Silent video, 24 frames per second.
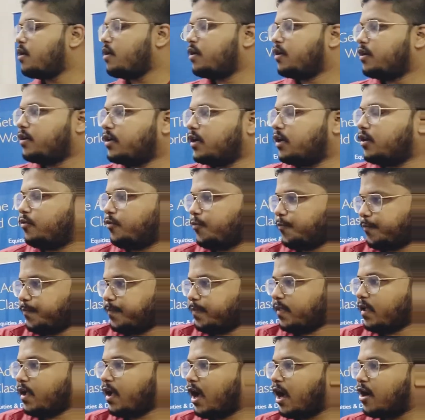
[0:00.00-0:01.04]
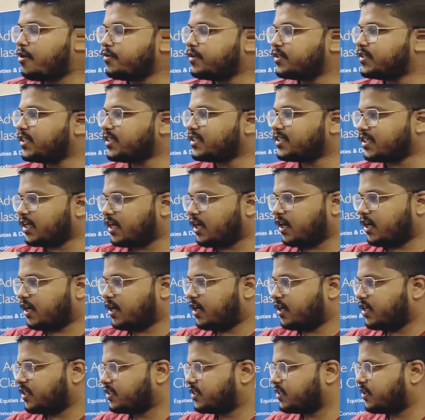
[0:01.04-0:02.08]
Now I will just
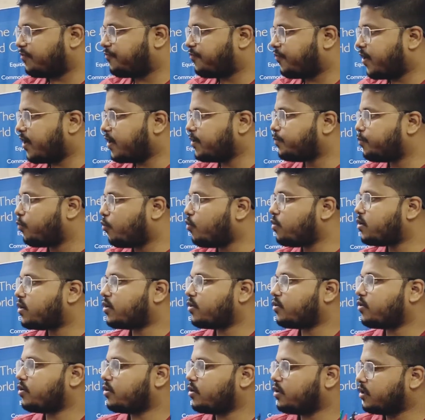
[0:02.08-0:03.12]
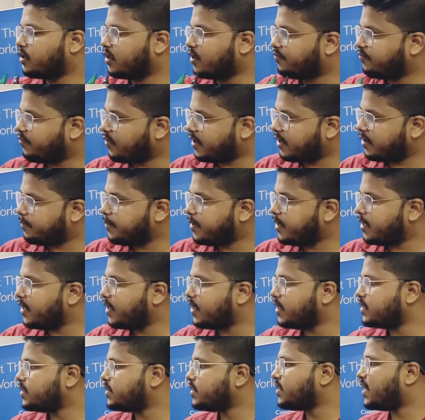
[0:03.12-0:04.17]
separate both the fundamental
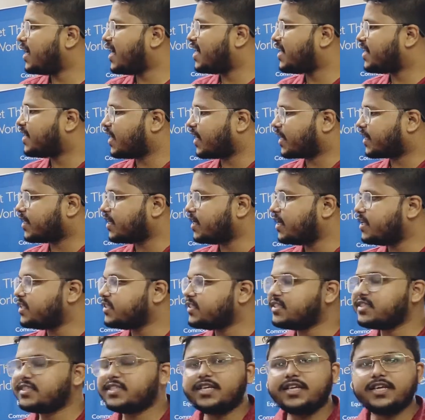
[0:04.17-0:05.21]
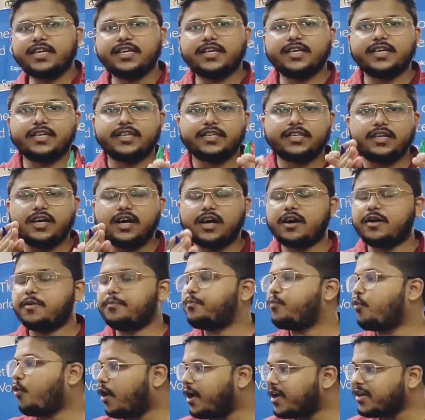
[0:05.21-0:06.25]
analysis and technical analysis in the
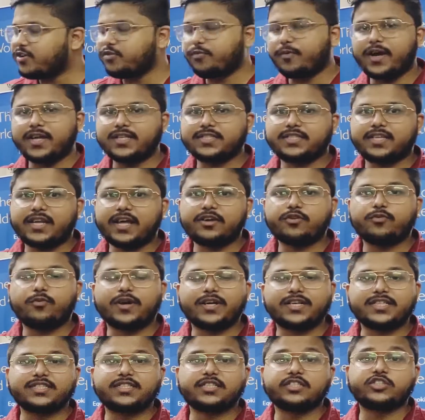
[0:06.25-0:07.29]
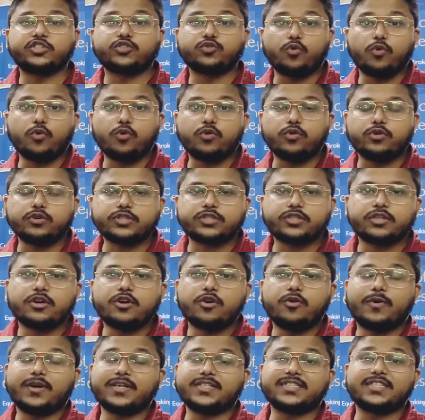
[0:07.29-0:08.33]
point wise, like what is the source,
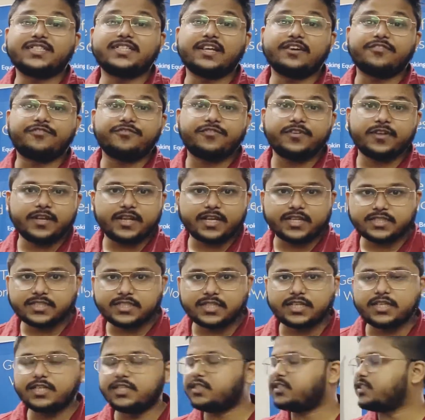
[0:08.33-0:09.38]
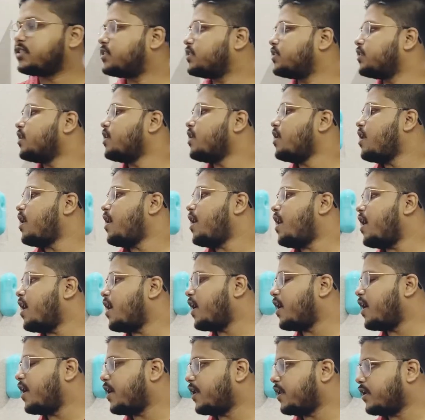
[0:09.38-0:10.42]
what is the definitions,
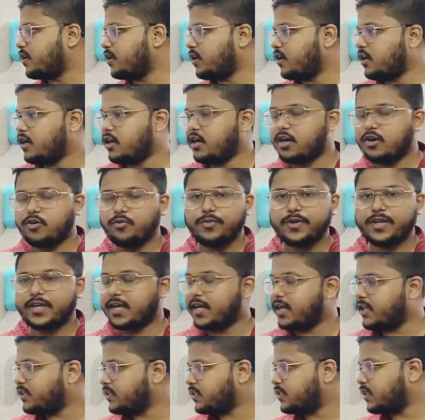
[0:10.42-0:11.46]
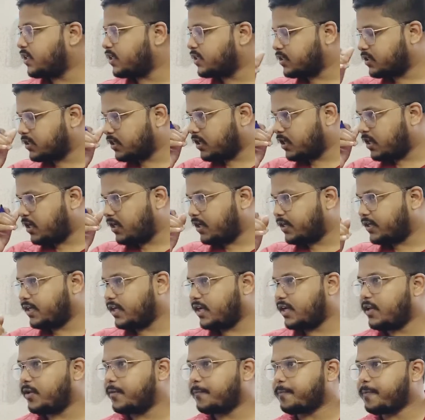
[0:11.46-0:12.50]
and we can just
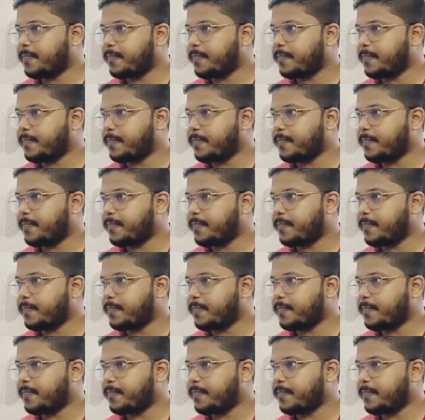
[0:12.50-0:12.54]
tell